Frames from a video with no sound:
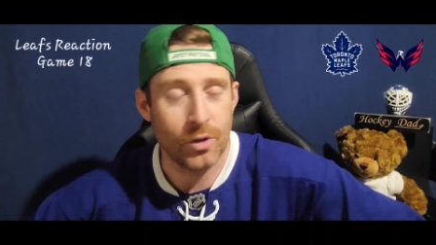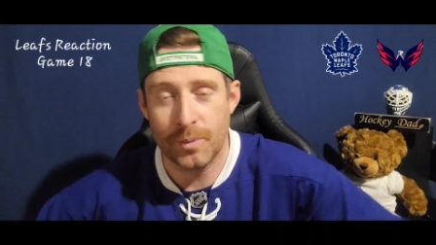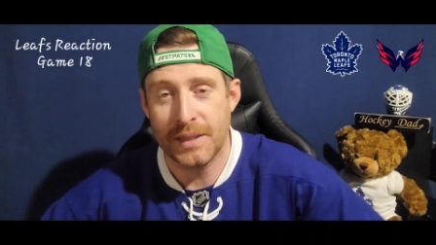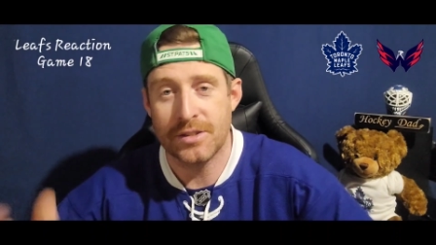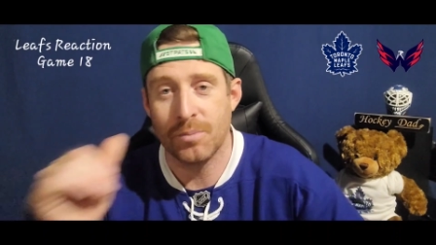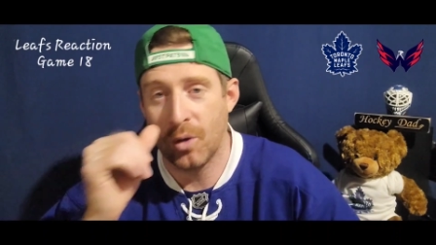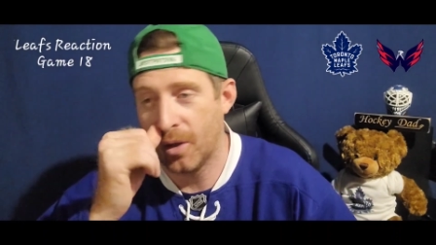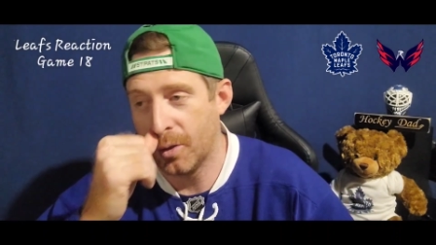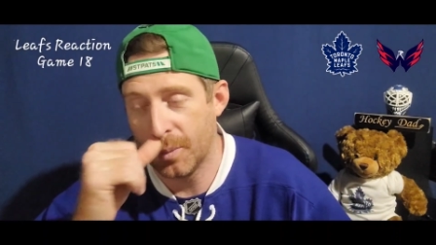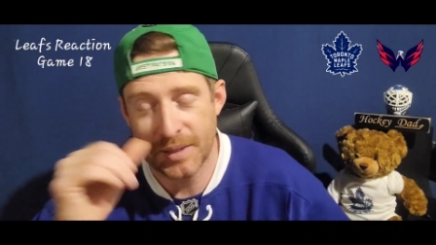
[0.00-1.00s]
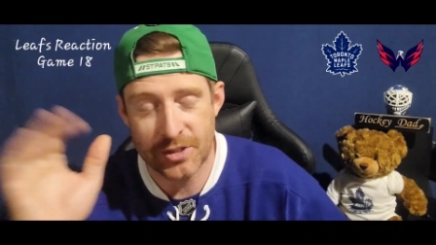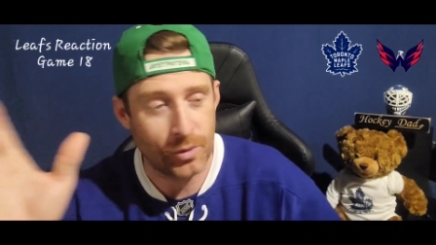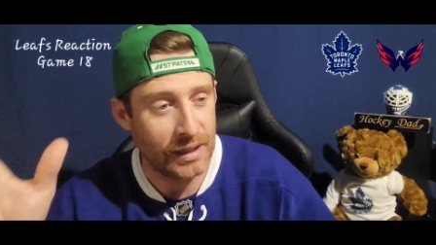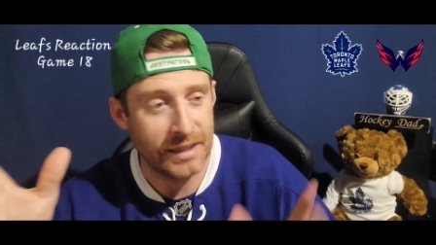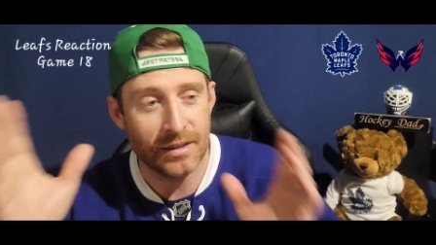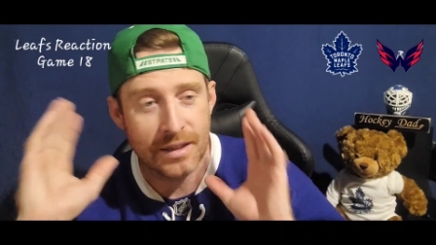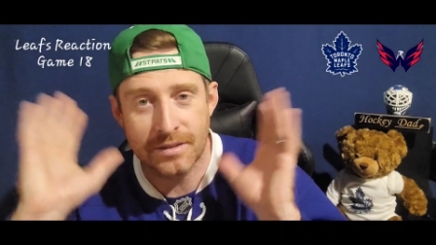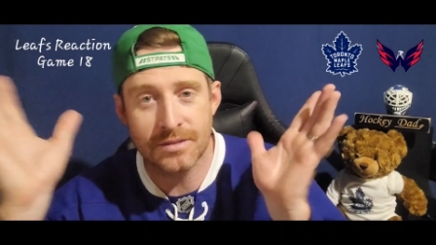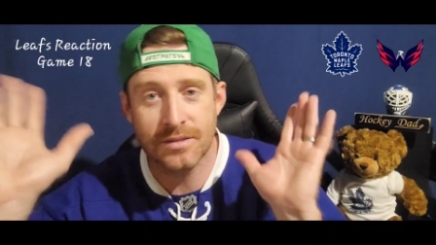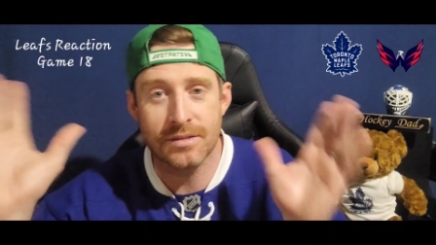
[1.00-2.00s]
Or it'll be tomorrow and it'll be too late
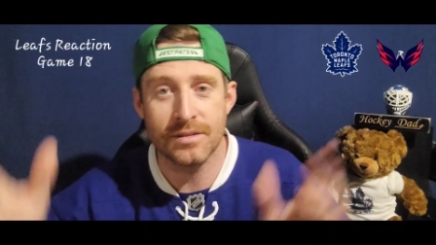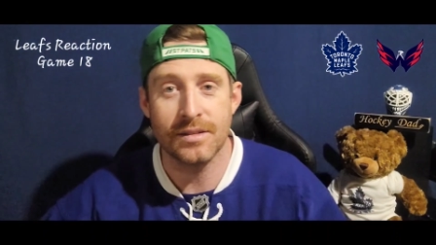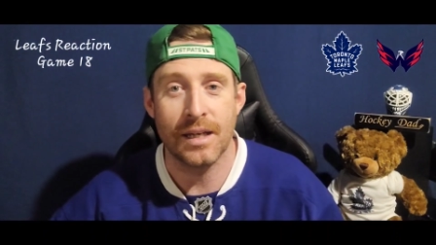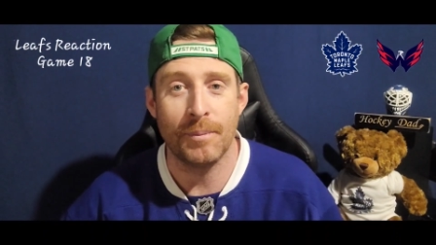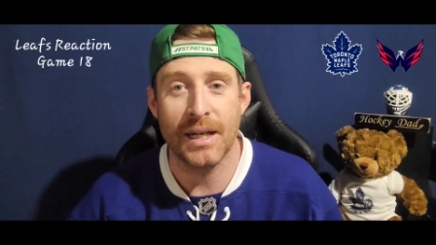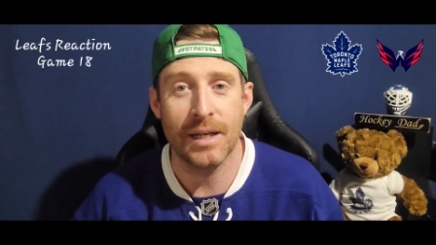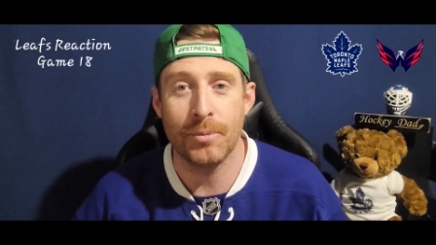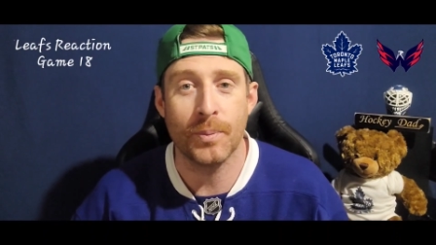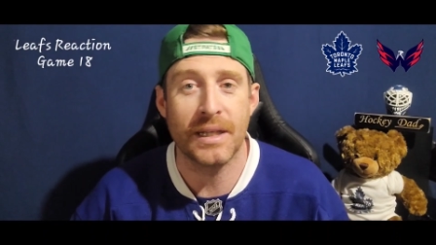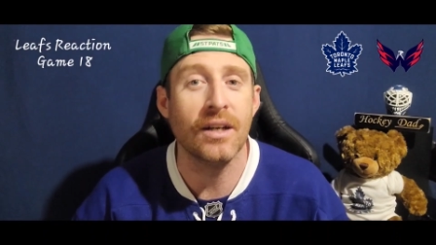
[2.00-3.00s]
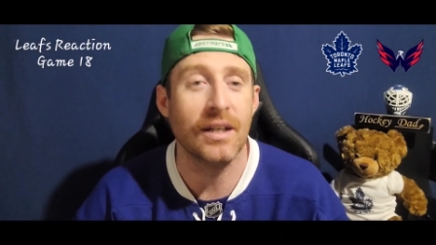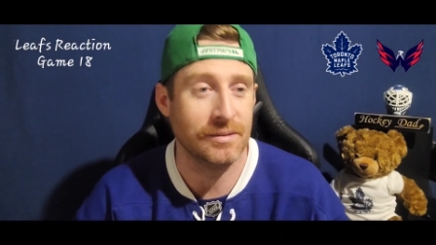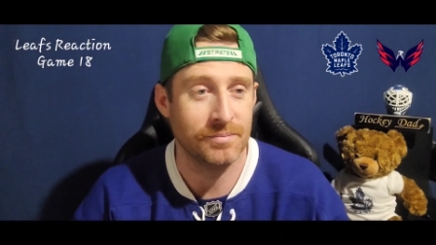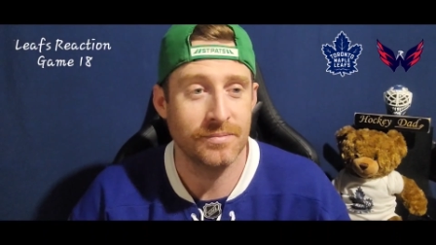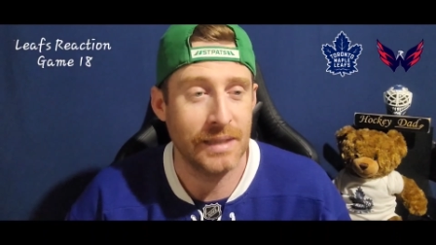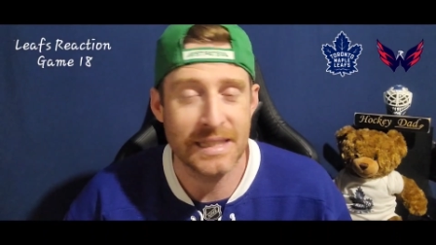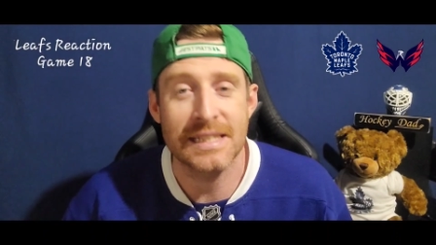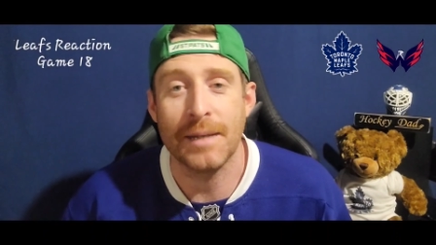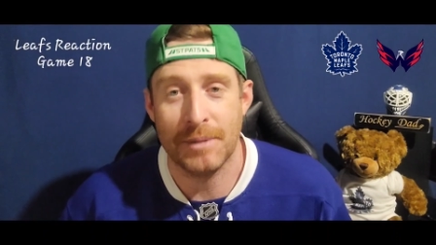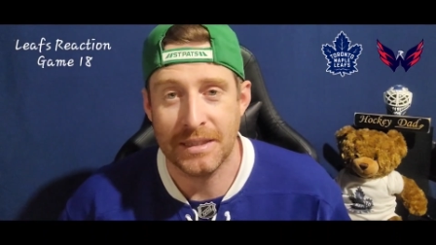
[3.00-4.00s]
and, and my hype will be gone, my
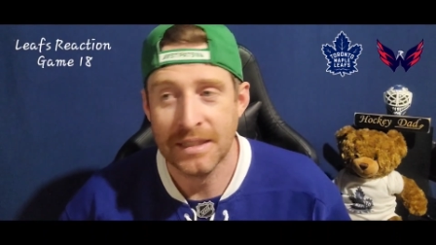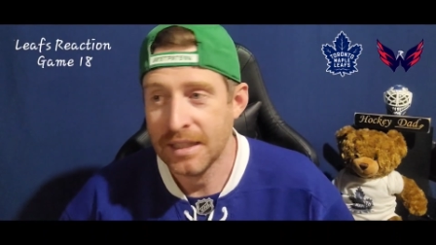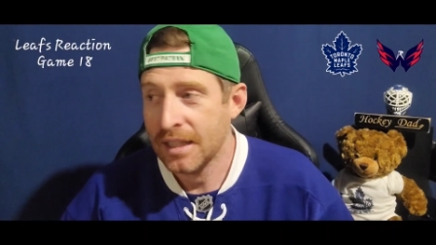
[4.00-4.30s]
excitement.